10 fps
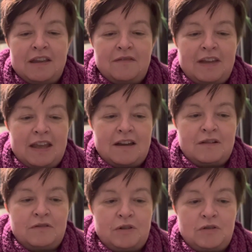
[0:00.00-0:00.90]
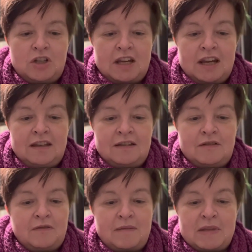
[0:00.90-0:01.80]
They are crocheted,
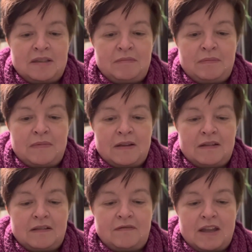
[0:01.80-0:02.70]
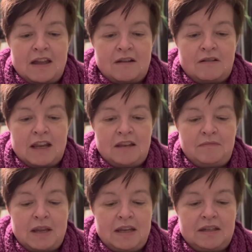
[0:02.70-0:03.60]
so they are
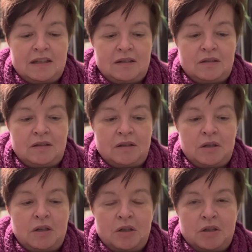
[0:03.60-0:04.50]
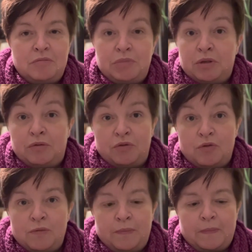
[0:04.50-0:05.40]
handmade in
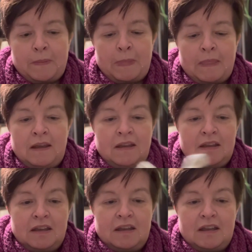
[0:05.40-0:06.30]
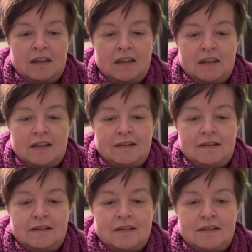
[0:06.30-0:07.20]
Peru, and